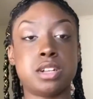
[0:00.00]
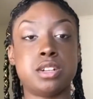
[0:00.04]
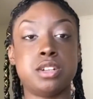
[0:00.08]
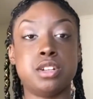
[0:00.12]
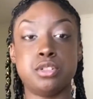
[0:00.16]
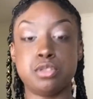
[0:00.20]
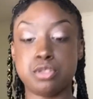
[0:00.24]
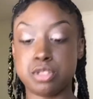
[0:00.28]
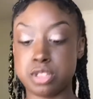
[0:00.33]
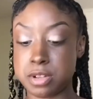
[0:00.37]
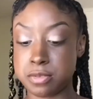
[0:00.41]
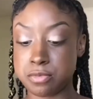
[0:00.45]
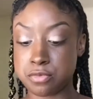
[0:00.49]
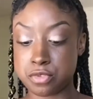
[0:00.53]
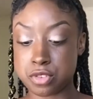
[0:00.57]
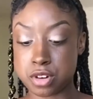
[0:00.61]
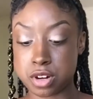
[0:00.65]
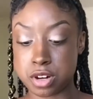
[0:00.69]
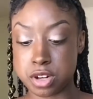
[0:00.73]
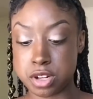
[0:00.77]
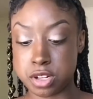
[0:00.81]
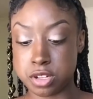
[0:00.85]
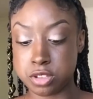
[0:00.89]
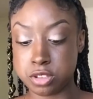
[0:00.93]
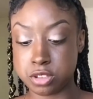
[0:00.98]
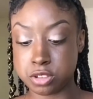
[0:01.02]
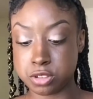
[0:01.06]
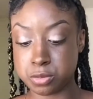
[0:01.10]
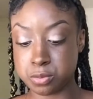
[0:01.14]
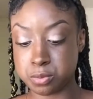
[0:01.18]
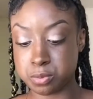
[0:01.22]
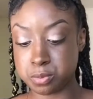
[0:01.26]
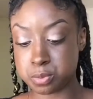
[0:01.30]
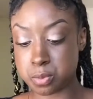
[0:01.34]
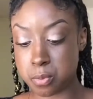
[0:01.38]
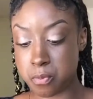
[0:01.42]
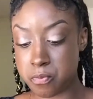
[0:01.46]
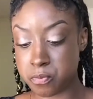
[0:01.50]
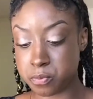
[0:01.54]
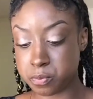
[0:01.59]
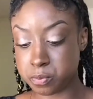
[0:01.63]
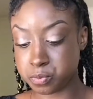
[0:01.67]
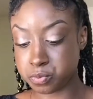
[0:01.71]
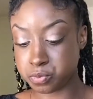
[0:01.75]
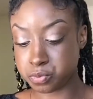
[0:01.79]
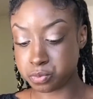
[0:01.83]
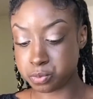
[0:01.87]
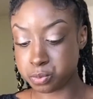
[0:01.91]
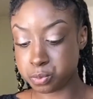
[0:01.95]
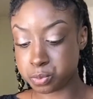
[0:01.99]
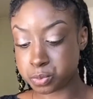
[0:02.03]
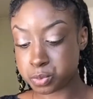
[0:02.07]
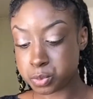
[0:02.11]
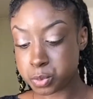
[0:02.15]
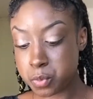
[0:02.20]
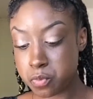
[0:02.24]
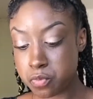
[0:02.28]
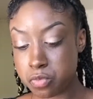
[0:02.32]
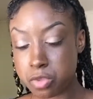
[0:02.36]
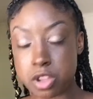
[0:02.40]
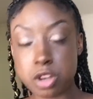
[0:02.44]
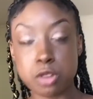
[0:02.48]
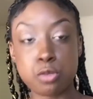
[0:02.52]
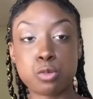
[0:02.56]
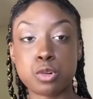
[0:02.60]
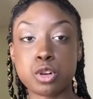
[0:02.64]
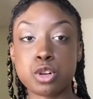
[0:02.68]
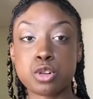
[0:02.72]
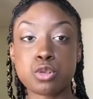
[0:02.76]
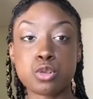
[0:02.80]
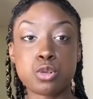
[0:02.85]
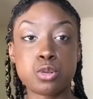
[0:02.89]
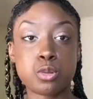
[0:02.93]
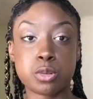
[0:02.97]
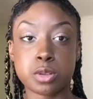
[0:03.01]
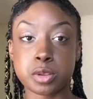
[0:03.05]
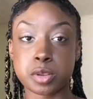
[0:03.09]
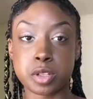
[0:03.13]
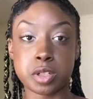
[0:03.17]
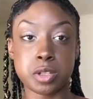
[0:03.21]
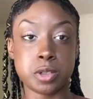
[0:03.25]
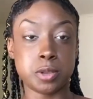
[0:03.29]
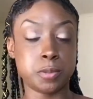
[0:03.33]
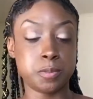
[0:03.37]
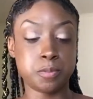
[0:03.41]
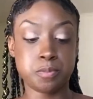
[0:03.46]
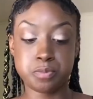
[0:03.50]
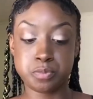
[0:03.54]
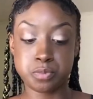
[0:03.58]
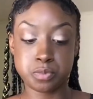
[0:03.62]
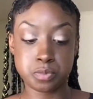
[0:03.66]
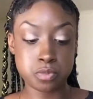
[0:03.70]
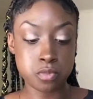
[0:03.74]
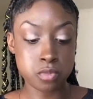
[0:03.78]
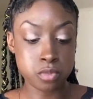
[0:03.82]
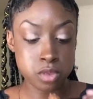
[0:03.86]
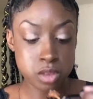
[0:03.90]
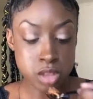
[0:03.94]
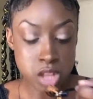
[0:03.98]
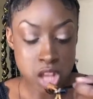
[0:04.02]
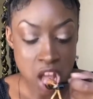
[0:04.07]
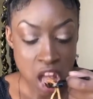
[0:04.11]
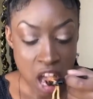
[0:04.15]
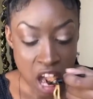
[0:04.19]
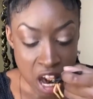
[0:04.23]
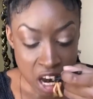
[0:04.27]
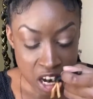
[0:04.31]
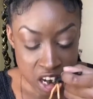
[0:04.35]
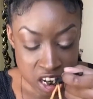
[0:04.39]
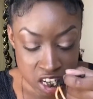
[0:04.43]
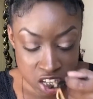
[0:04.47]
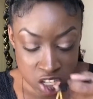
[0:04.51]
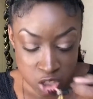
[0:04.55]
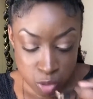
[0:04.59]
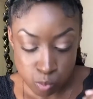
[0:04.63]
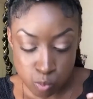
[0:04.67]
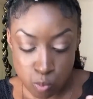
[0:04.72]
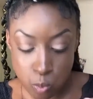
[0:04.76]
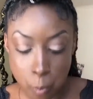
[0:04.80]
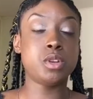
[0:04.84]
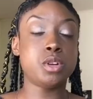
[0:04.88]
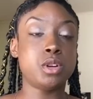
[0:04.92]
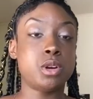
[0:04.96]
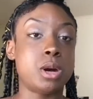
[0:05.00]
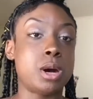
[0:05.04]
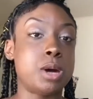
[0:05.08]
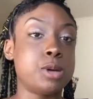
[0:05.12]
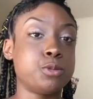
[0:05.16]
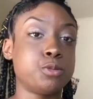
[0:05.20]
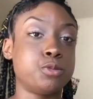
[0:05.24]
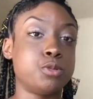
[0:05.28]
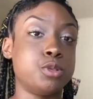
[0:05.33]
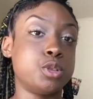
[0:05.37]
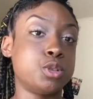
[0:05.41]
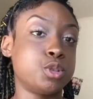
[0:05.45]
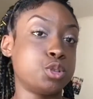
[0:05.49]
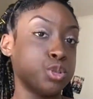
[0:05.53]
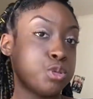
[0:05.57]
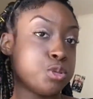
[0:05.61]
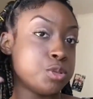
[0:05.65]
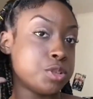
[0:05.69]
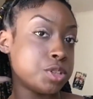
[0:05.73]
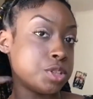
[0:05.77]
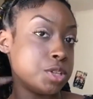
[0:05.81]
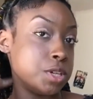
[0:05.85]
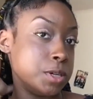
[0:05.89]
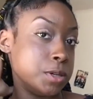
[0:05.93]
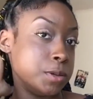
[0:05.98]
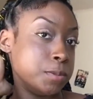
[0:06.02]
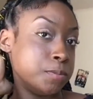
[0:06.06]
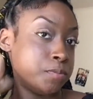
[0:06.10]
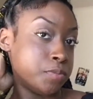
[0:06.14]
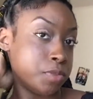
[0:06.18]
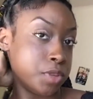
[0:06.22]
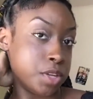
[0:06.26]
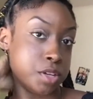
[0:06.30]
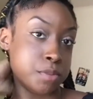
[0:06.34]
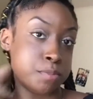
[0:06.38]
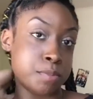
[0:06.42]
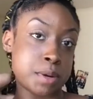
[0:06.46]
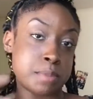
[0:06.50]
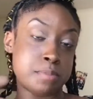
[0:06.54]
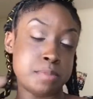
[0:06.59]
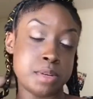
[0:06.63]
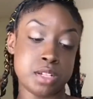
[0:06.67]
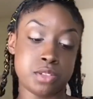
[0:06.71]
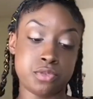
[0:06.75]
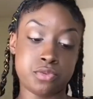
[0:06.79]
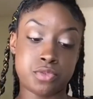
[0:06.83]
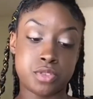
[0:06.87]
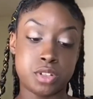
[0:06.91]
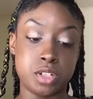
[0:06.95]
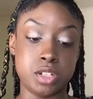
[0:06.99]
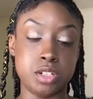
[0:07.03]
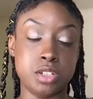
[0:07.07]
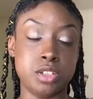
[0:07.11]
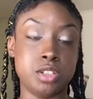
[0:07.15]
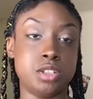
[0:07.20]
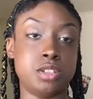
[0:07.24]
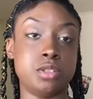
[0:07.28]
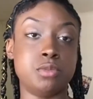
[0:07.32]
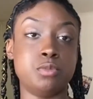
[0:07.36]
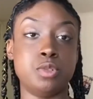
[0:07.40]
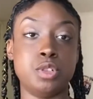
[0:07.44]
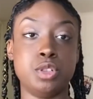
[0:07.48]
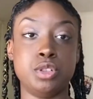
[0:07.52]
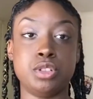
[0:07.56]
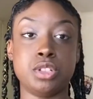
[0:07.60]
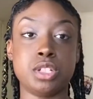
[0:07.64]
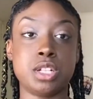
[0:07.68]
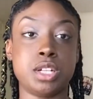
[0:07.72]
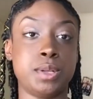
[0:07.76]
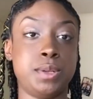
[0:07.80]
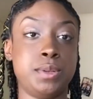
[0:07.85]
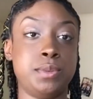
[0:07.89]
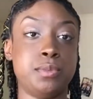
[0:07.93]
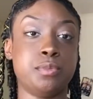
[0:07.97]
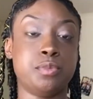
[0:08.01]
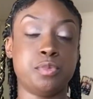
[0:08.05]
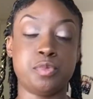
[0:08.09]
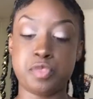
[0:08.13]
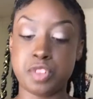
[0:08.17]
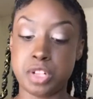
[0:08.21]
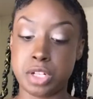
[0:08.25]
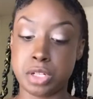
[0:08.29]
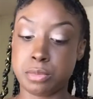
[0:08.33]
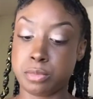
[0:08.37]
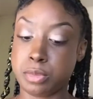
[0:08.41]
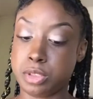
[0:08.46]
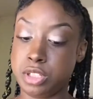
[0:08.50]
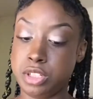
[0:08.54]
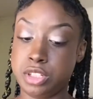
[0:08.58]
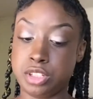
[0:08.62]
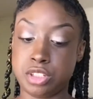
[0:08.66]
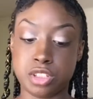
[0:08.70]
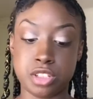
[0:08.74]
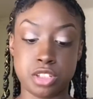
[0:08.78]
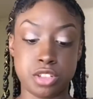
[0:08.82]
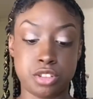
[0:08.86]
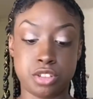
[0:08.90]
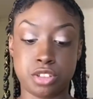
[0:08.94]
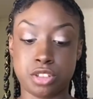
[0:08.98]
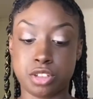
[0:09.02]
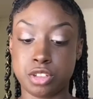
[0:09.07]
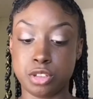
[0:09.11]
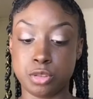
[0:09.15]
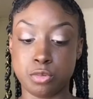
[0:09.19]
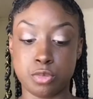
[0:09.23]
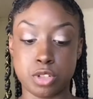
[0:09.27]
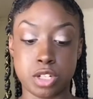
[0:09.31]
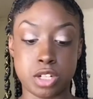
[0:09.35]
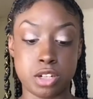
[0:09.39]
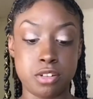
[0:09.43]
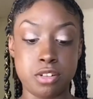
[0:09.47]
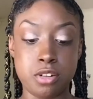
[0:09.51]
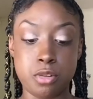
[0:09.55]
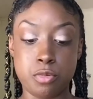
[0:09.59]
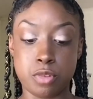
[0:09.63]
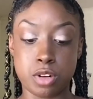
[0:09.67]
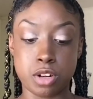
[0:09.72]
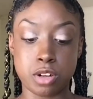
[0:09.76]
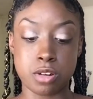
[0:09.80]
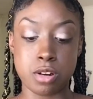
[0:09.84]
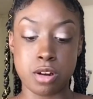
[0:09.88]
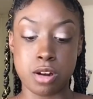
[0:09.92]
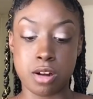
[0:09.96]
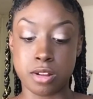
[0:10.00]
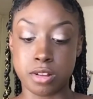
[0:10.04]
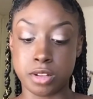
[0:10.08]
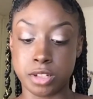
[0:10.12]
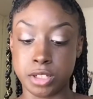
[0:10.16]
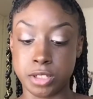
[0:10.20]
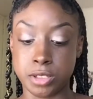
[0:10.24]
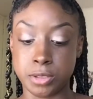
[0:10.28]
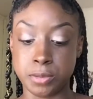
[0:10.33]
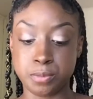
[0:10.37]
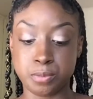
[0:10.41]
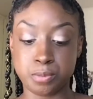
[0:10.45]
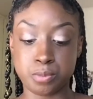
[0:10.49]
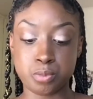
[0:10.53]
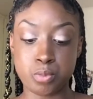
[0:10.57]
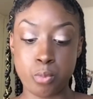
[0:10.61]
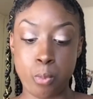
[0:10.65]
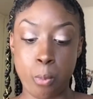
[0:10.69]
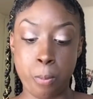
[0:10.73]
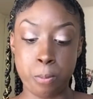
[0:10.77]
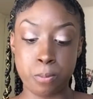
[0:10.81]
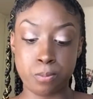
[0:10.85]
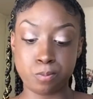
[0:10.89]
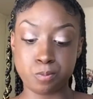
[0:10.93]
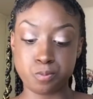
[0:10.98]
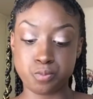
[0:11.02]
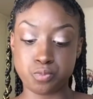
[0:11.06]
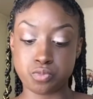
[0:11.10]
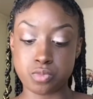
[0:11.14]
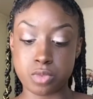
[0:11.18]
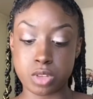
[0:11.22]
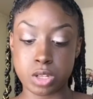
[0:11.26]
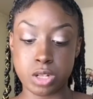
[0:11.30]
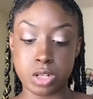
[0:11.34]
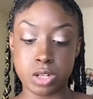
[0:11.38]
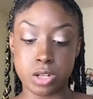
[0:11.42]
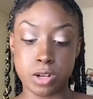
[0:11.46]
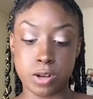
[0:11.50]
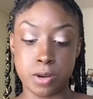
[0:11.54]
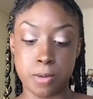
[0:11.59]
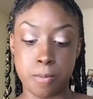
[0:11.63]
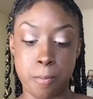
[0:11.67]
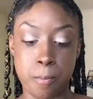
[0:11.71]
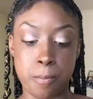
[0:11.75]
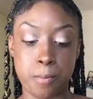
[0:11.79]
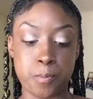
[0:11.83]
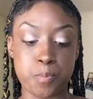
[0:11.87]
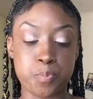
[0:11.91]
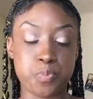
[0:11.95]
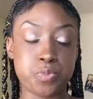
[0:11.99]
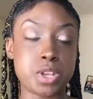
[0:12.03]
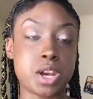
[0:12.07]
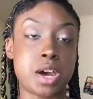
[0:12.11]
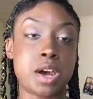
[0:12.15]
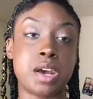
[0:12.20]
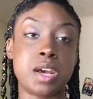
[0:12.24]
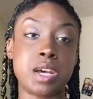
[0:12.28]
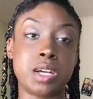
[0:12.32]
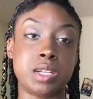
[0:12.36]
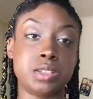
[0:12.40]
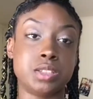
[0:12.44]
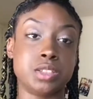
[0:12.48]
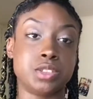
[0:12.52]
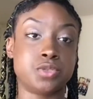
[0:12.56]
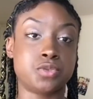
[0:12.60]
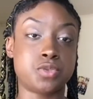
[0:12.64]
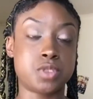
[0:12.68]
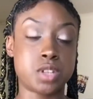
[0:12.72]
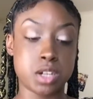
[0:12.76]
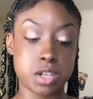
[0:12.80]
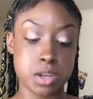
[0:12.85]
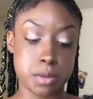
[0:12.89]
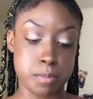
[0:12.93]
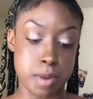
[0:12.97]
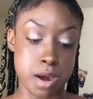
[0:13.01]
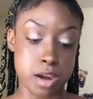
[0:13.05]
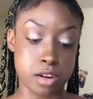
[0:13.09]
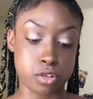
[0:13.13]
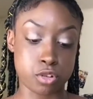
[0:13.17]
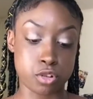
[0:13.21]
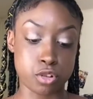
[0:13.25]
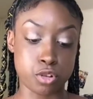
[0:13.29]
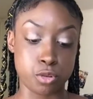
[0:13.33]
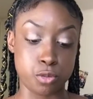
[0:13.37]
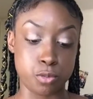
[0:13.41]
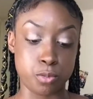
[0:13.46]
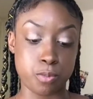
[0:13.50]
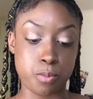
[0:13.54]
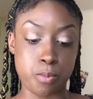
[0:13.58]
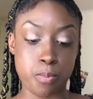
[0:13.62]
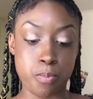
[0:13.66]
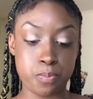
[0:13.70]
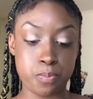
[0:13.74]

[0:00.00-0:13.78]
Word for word: It was them friends. Real cool with them. You know, I was real cool with them. They're my best friends with like family, sisters, whatever you want to call it. And I had this friend in my group.